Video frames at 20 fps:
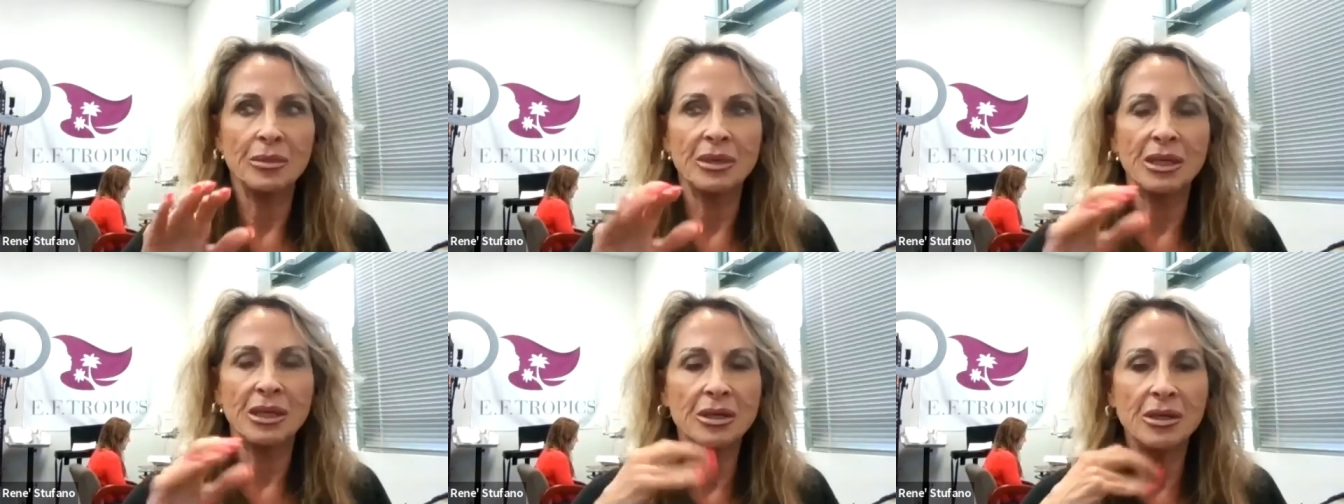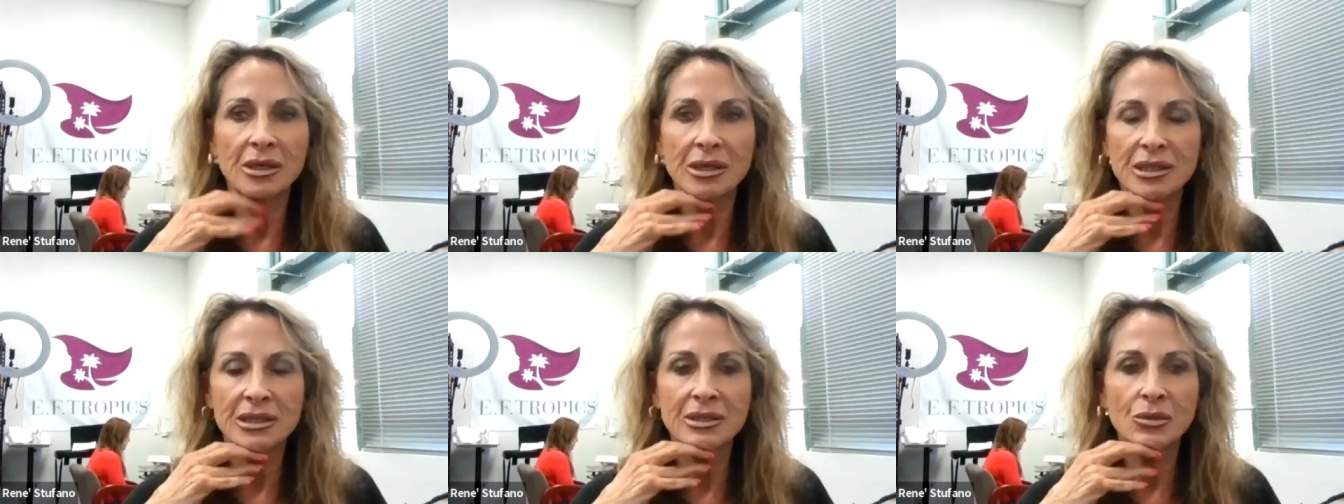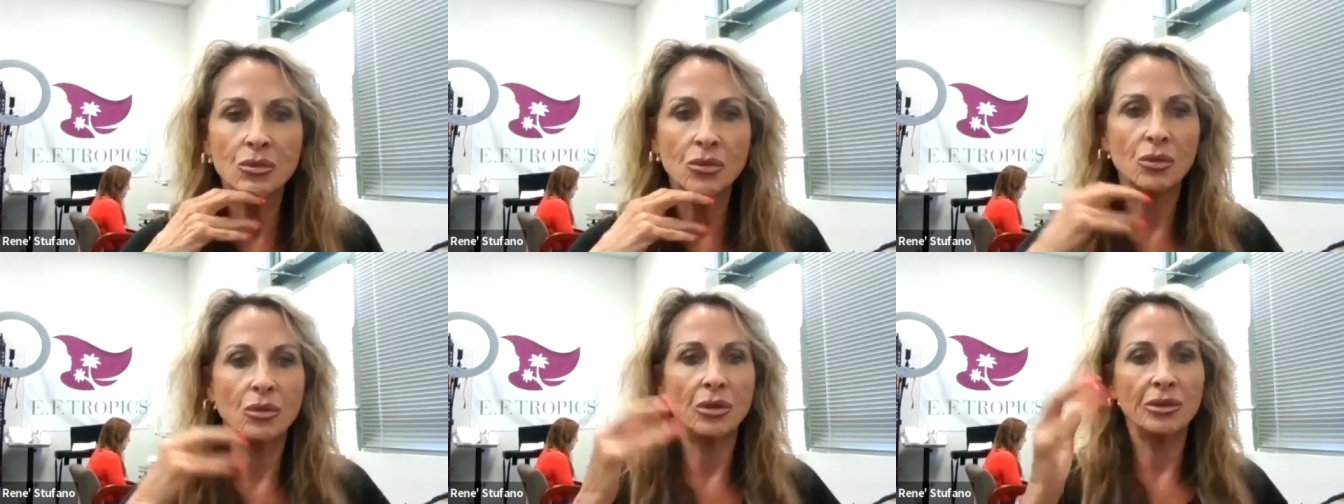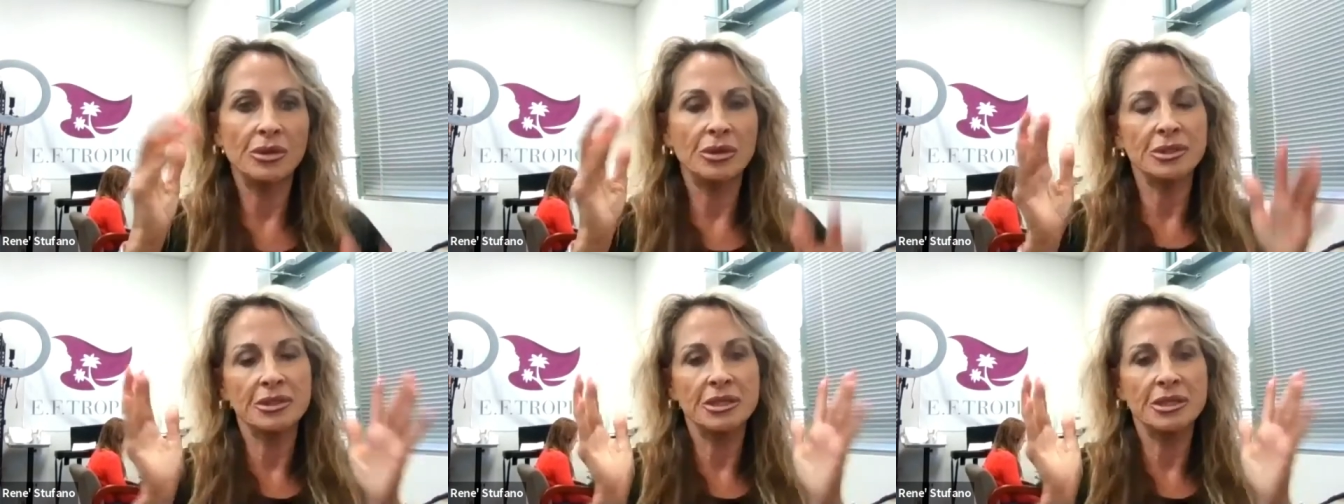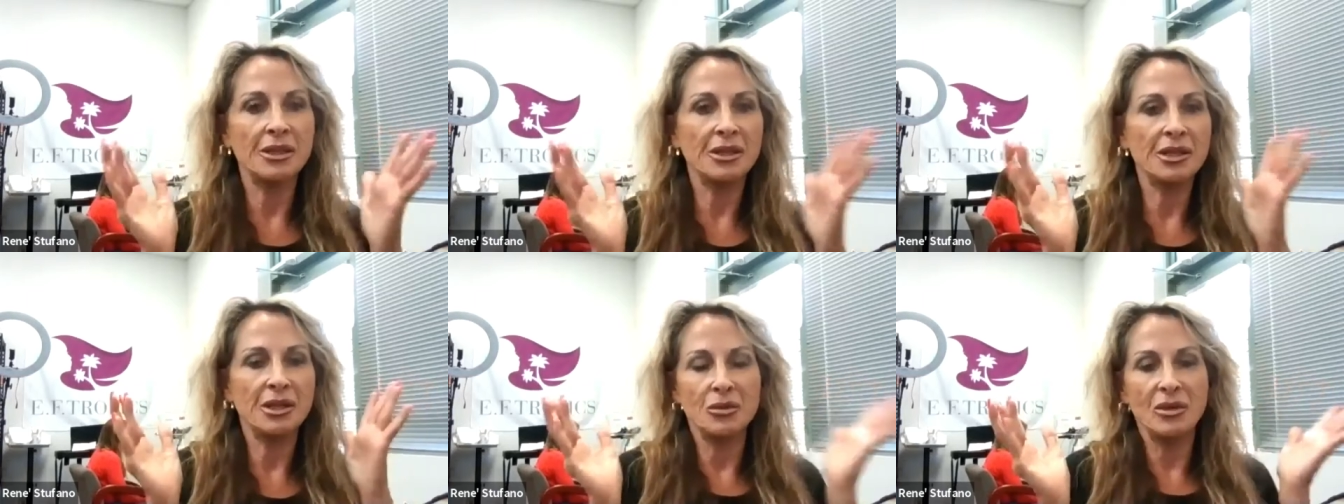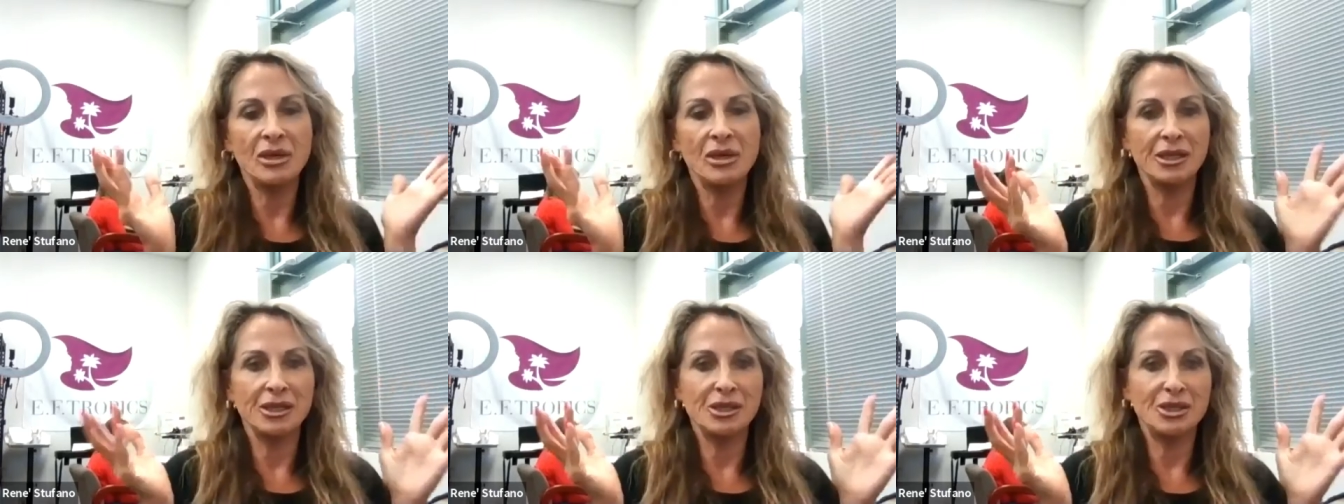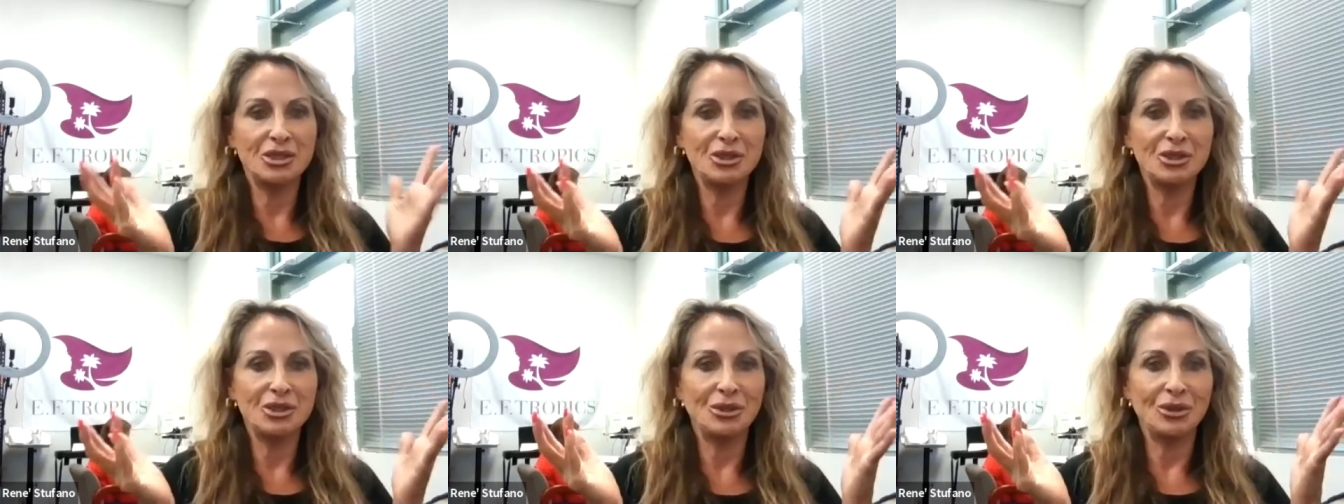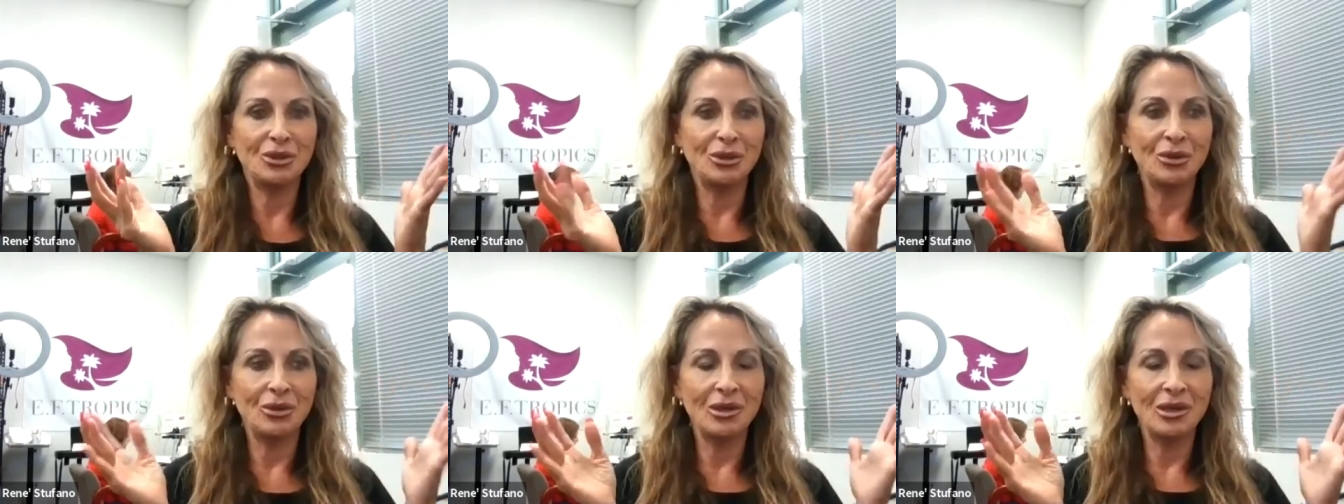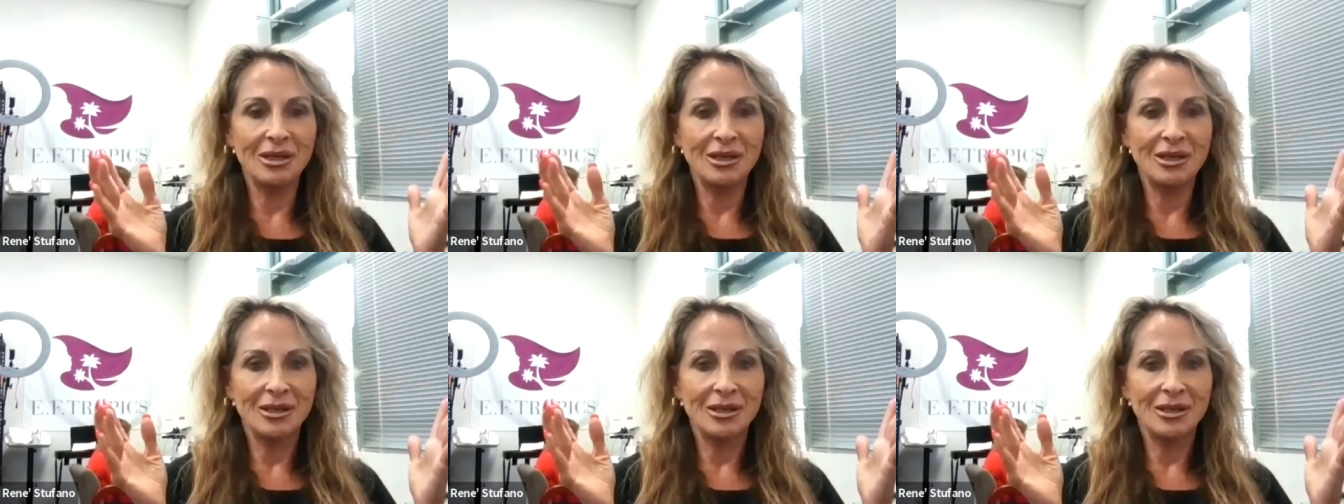because there's nothing we can do